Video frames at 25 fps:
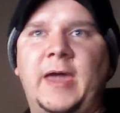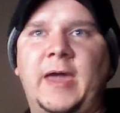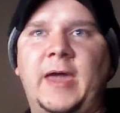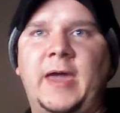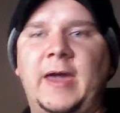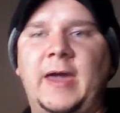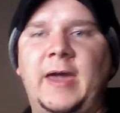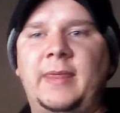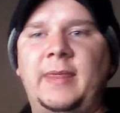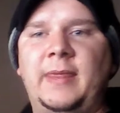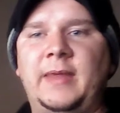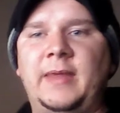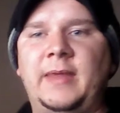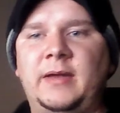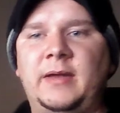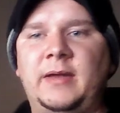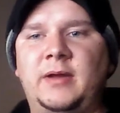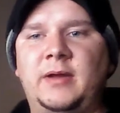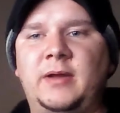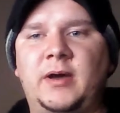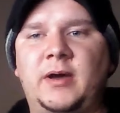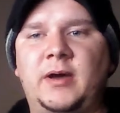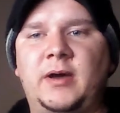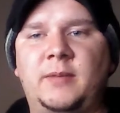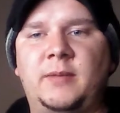And
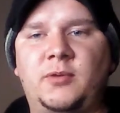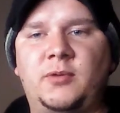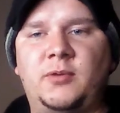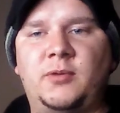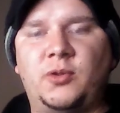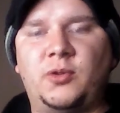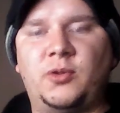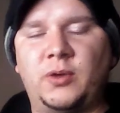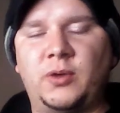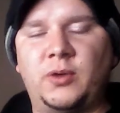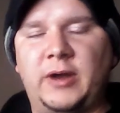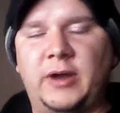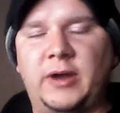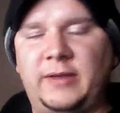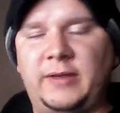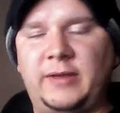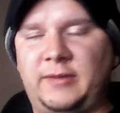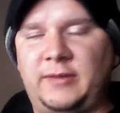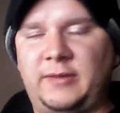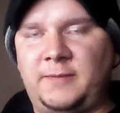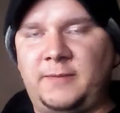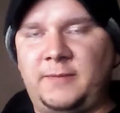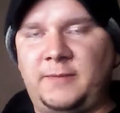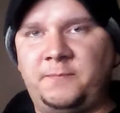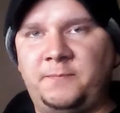then
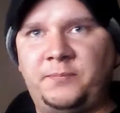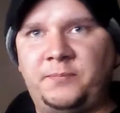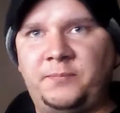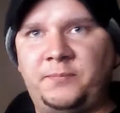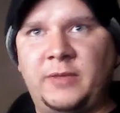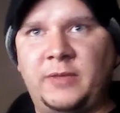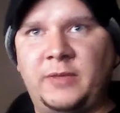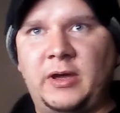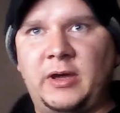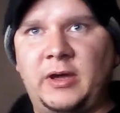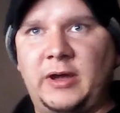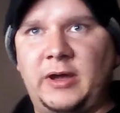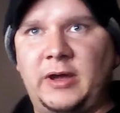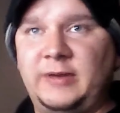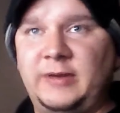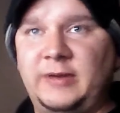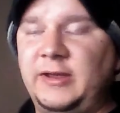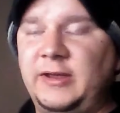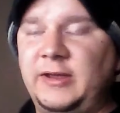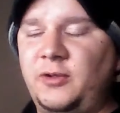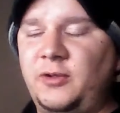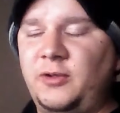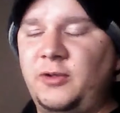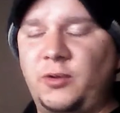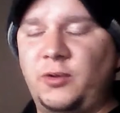chlorinizing,
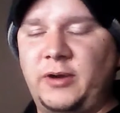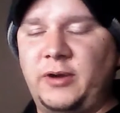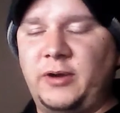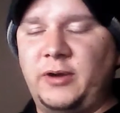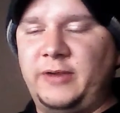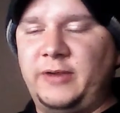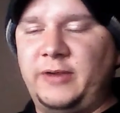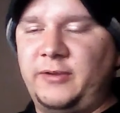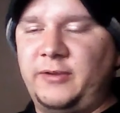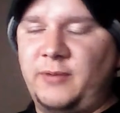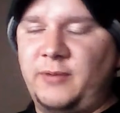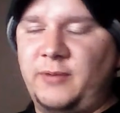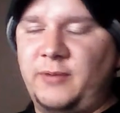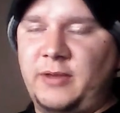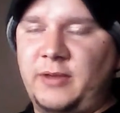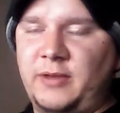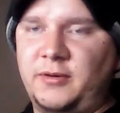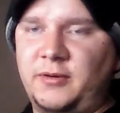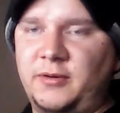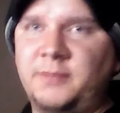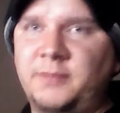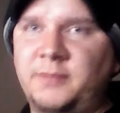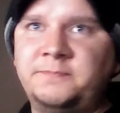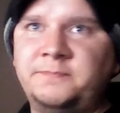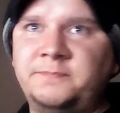dechlorinizing
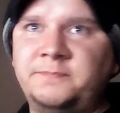rather.